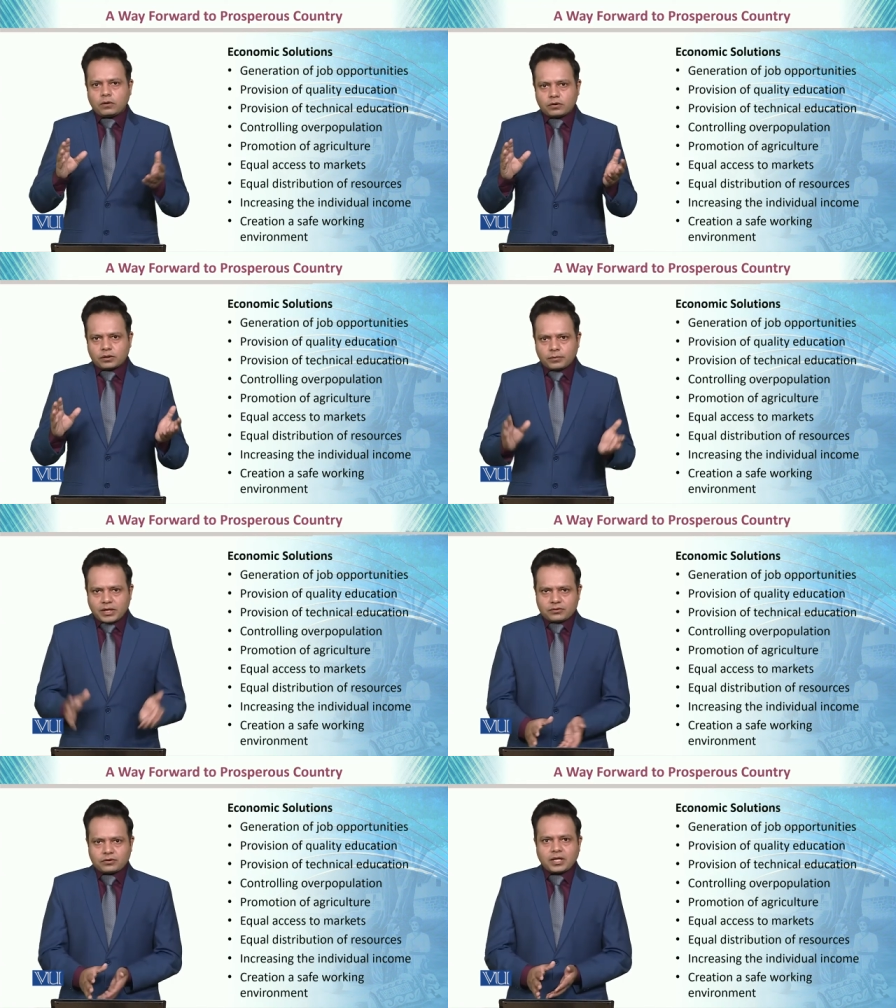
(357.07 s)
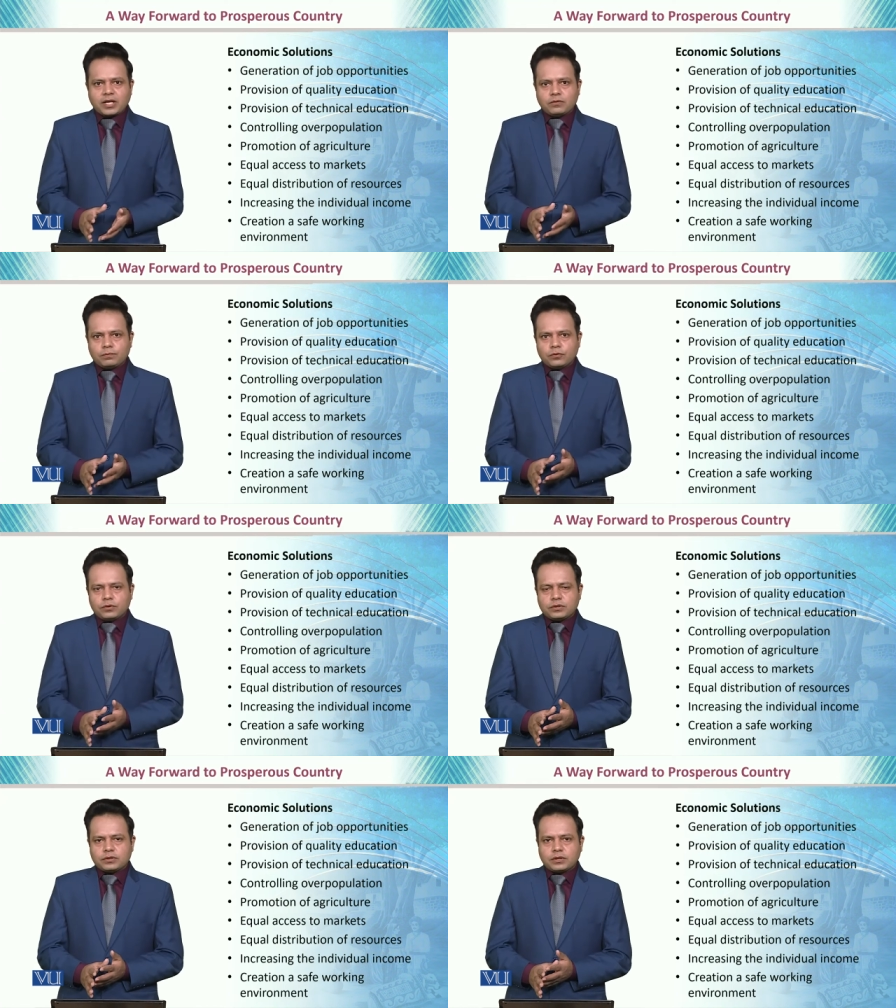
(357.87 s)
on the marginalized
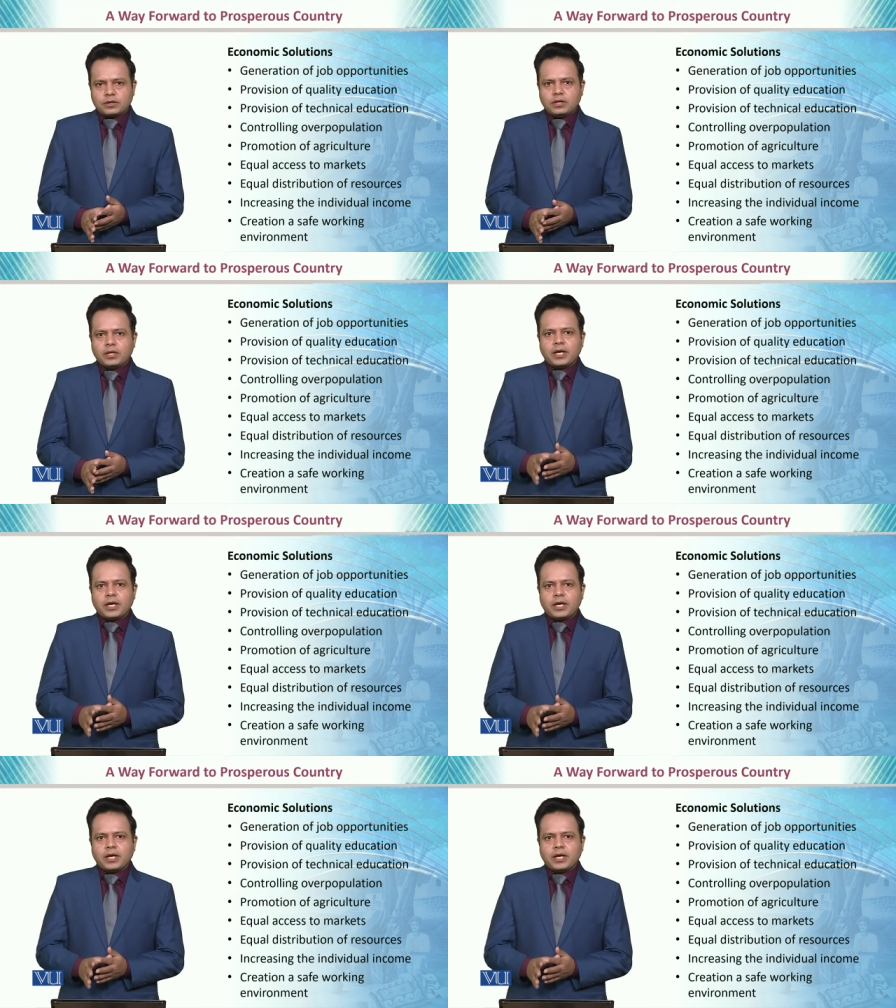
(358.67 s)
position